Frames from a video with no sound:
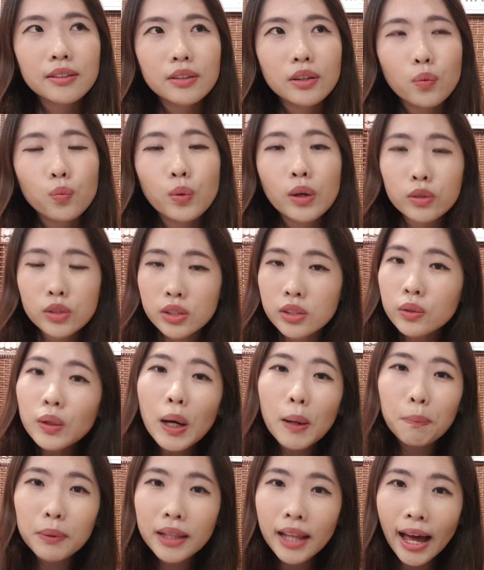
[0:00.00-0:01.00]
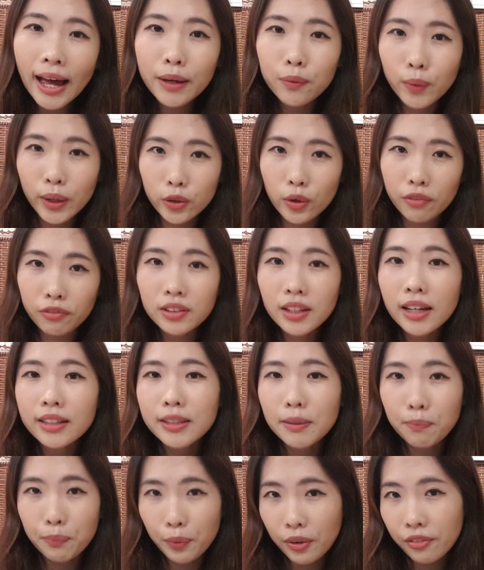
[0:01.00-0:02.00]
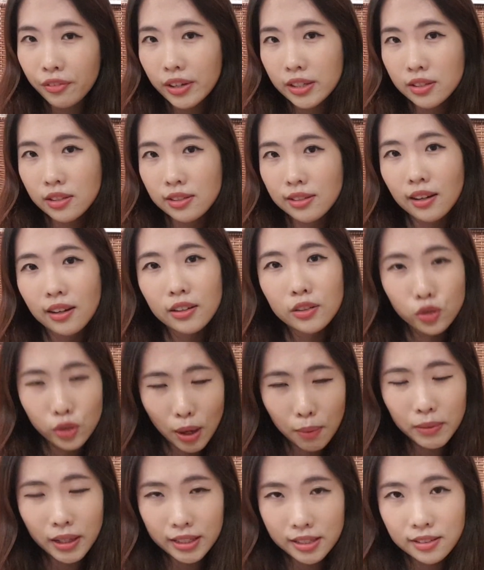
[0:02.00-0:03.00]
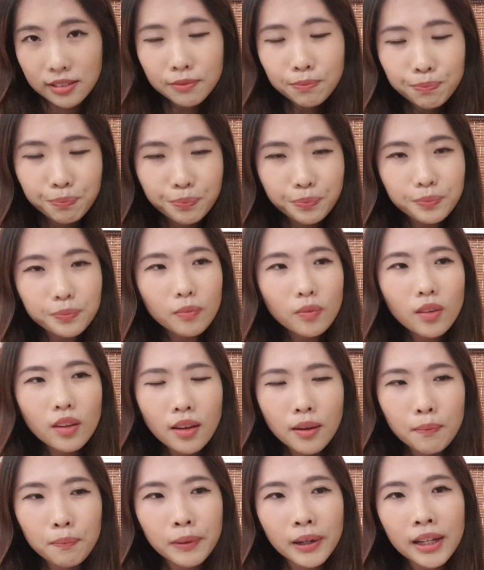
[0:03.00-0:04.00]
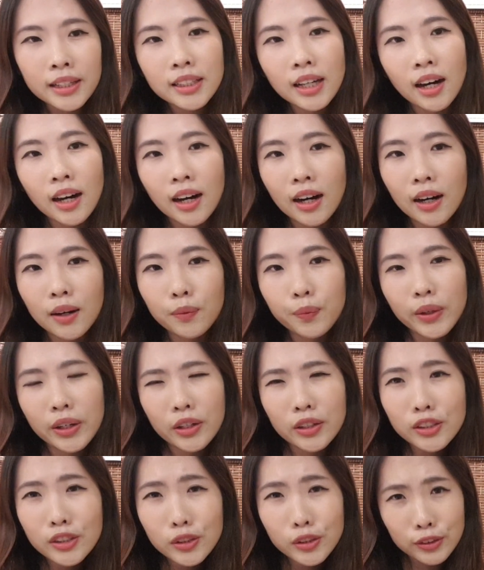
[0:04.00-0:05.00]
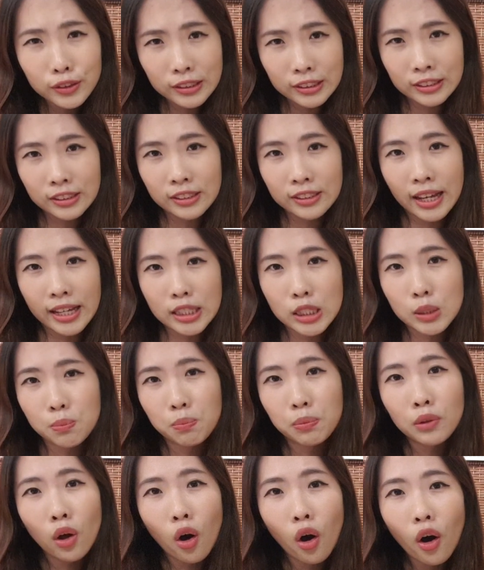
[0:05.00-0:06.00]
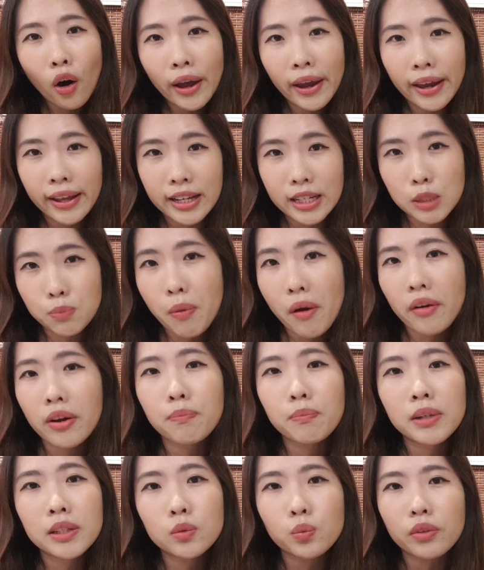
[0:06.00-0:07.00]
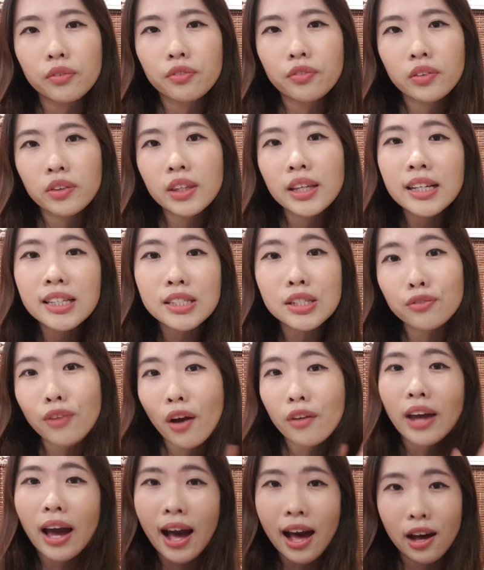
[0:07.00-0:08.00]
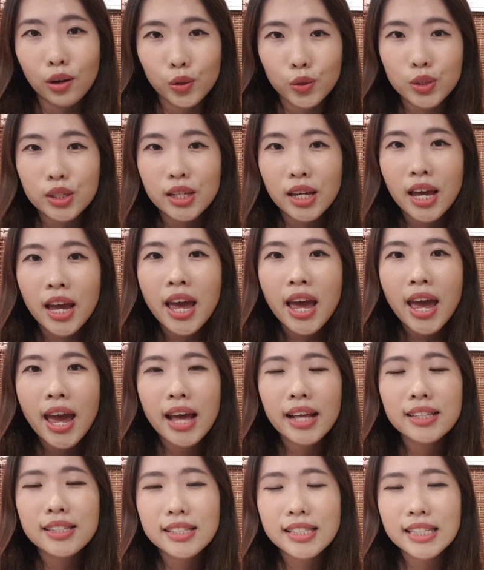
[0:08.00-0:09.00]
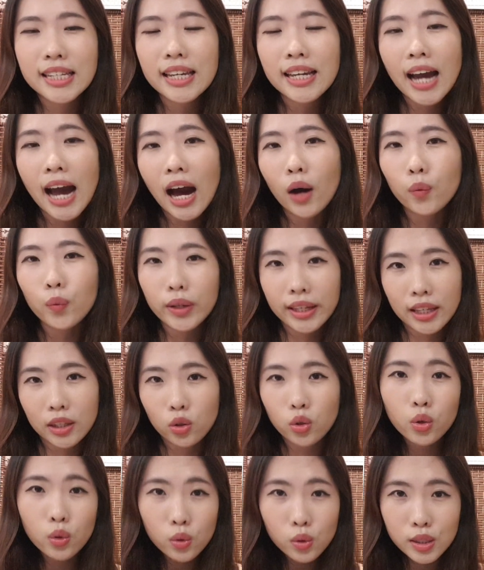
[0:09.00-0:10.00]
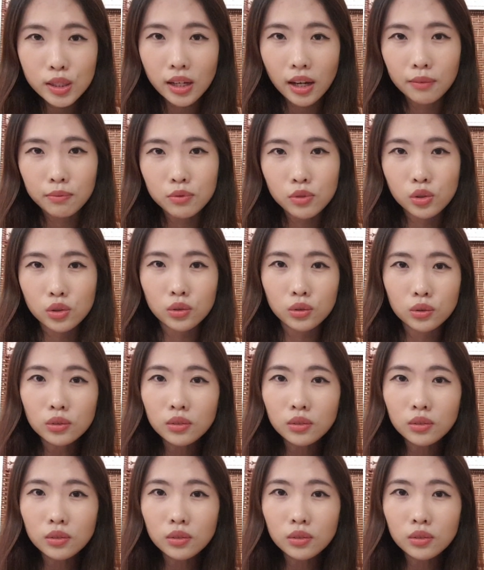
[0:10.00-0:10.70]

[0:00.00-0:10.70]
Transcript: will still apply what you've learned in previous drum lesson, but we're going to explore and experiment with things around the house and seeing how we can use them to